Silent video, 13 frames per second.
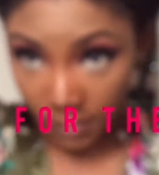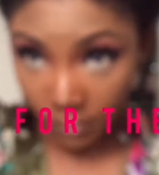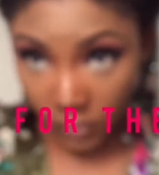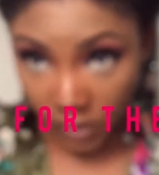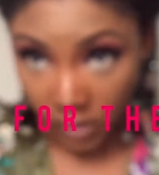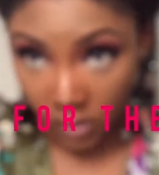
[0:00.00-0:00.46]

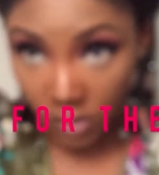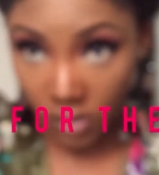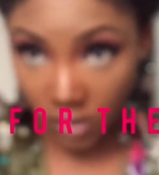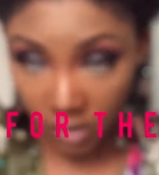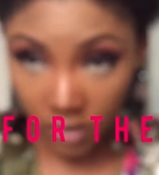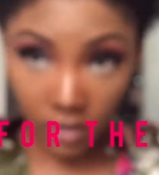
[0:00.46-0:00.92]

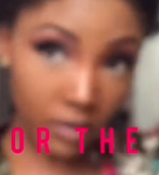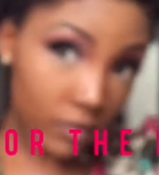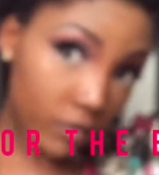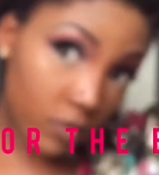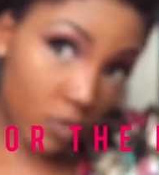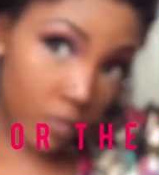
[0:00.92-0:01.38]
Middle,
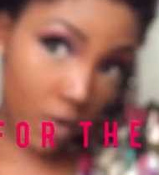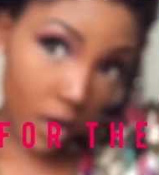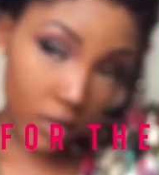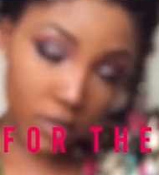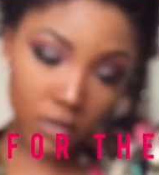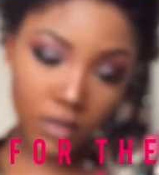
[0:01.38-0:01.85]
4
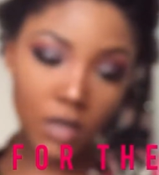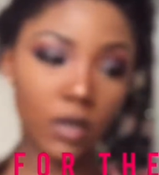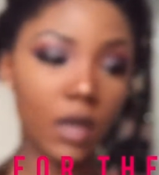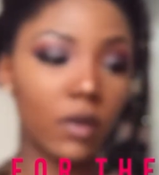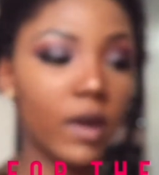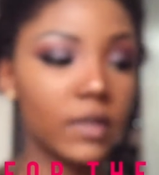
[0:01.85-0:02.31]
parts.
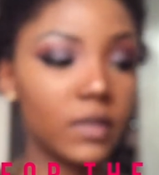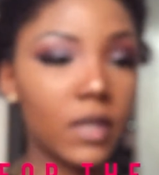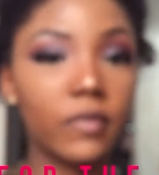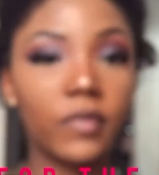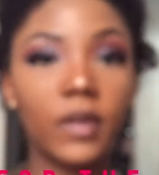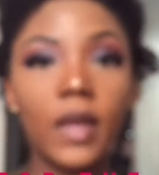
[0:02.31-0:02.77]
Okay, great
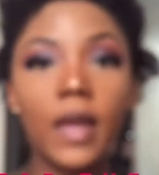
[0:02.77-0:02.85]
stuff.